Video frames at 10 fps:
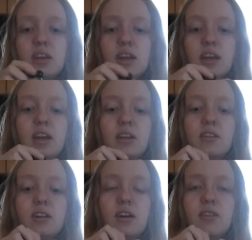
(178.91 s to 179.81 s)

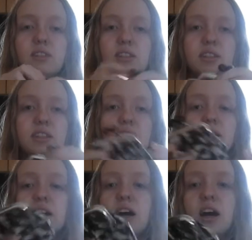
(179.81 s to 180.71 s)
And
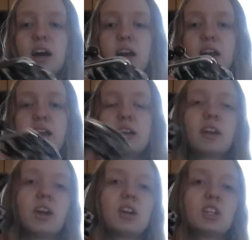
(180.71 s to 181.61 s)
obviously, I
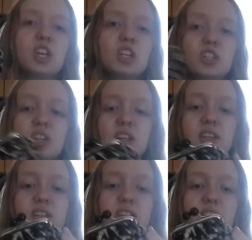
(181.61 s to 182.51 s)
carry change in
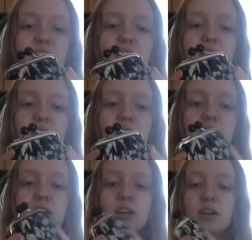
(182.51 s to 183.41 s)
it. It's got
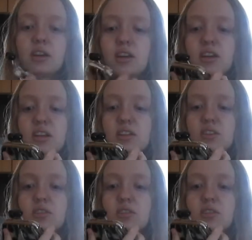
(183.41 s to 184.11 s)
like, it's a